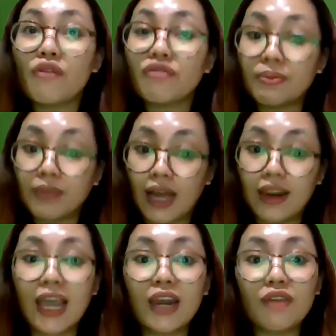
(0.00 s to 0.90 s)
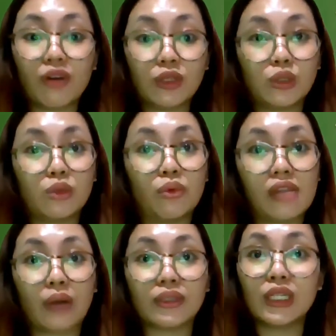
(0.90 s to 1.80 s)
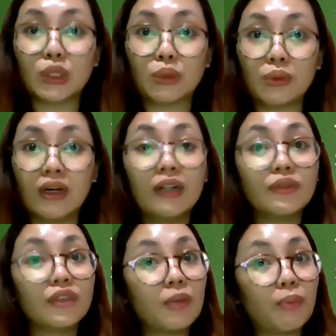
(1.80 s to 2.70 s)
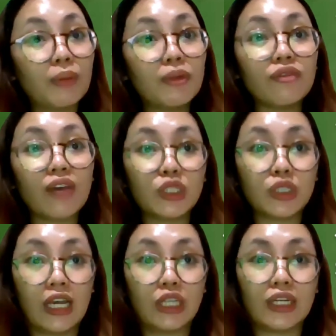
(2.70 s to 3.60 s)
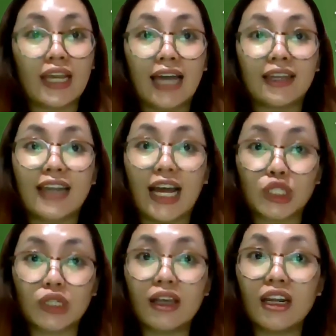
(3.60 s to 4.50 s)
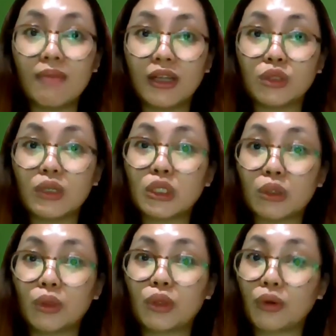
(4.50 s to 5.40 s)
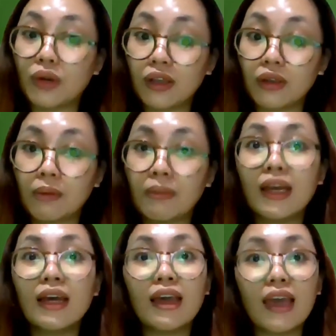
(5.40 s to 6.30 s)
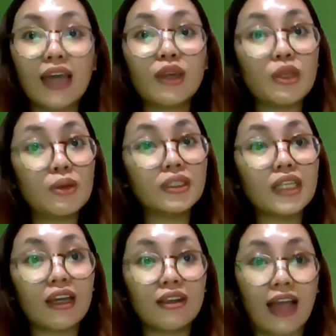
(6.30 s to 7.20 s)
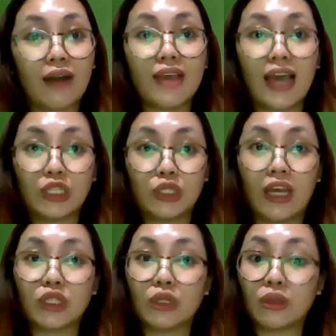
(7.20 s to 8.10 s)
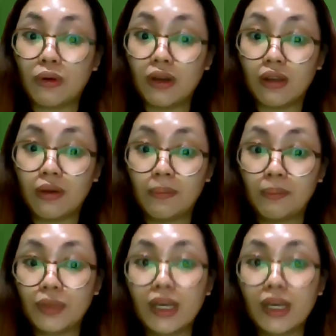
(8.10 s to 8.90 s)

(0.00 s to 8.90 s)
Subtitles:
From 1984 to 2002, the Department of Education had the National Elementary School Curriculum and New Secondary Education Curriculum.